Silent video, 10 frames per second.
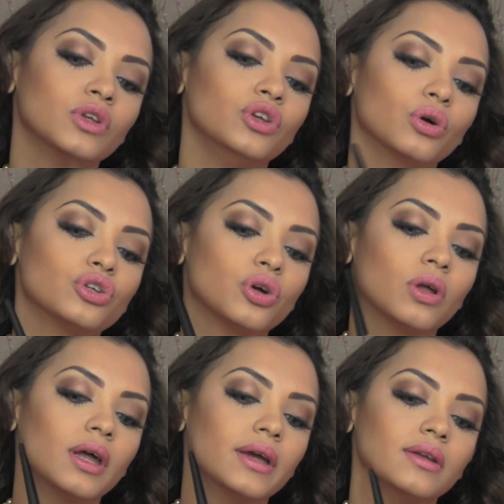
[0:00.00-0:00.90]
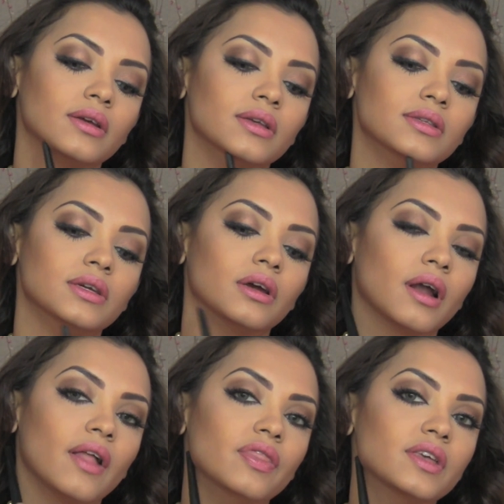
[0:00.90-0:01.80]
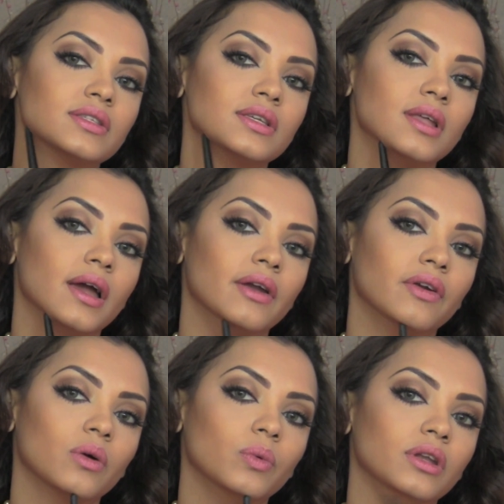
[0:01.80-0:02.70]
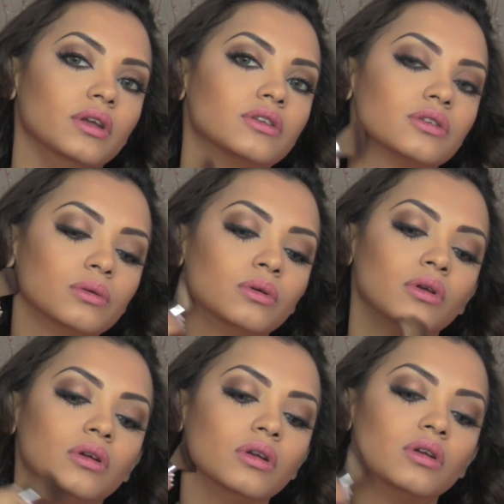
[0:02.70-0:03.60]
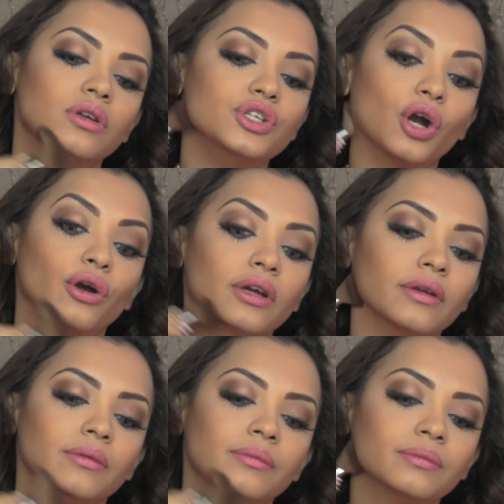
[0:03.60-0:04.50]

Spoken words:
Your jawline is here, and this is the area we need to darken.